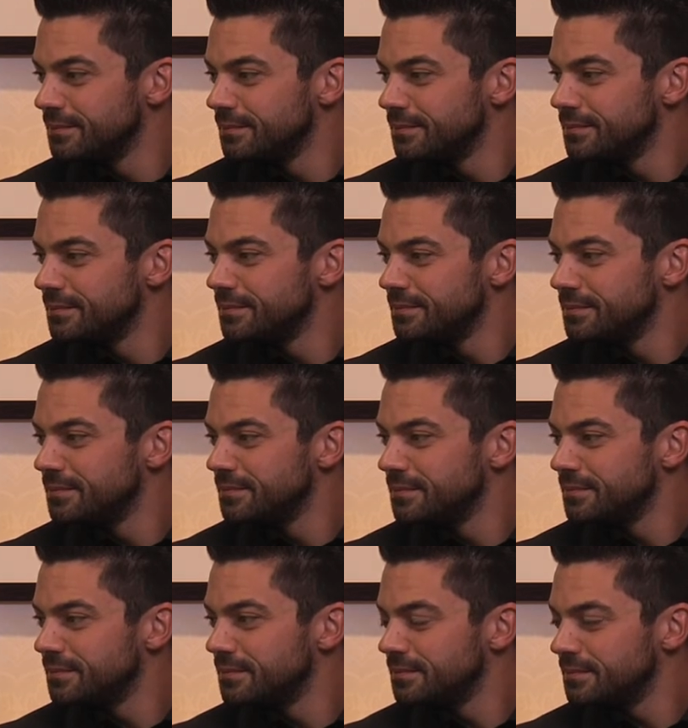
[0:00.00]

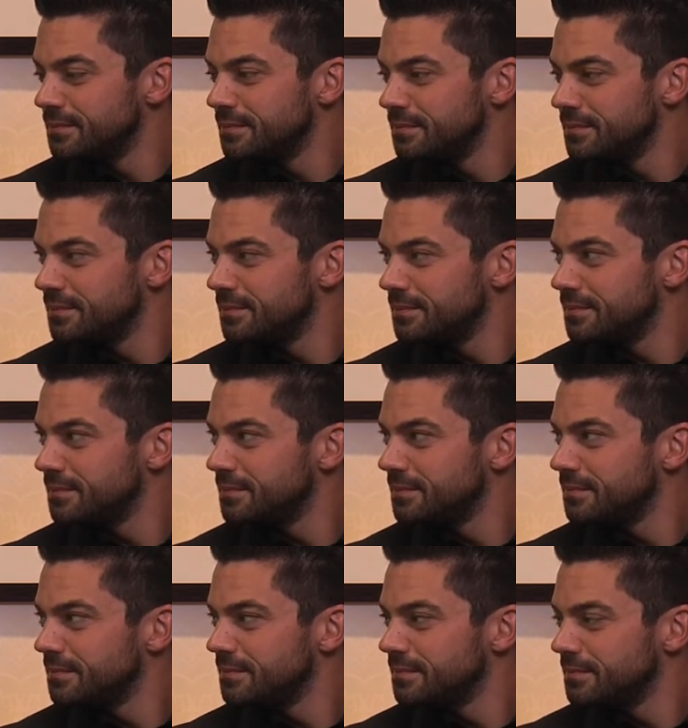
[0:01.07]

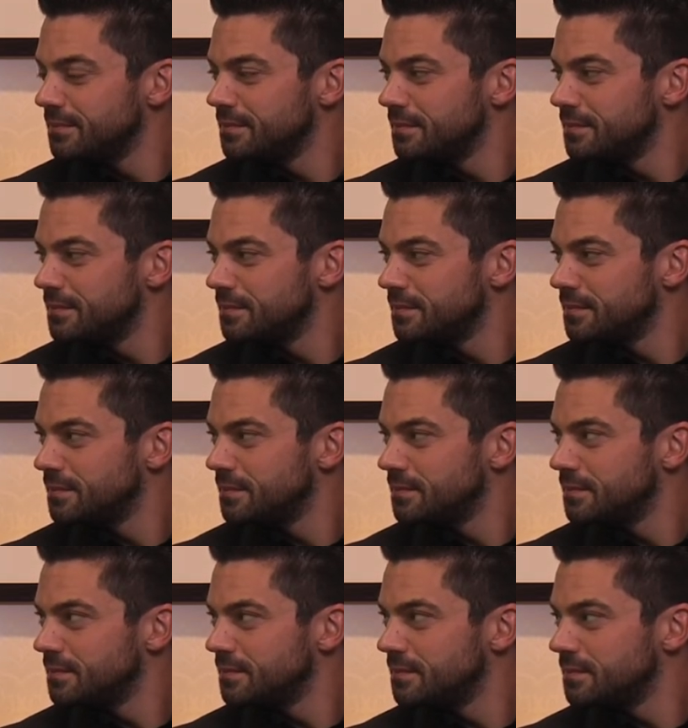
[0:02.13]

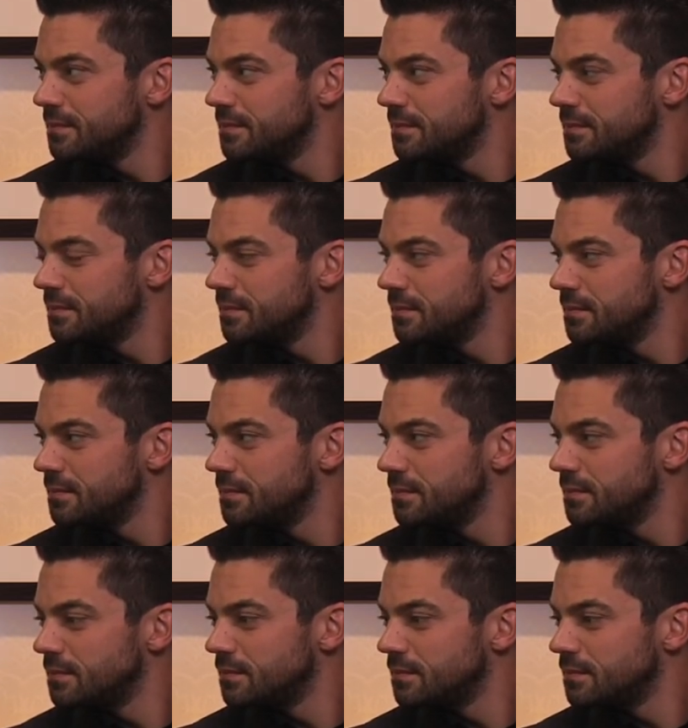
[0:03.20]
This person isn't speaking.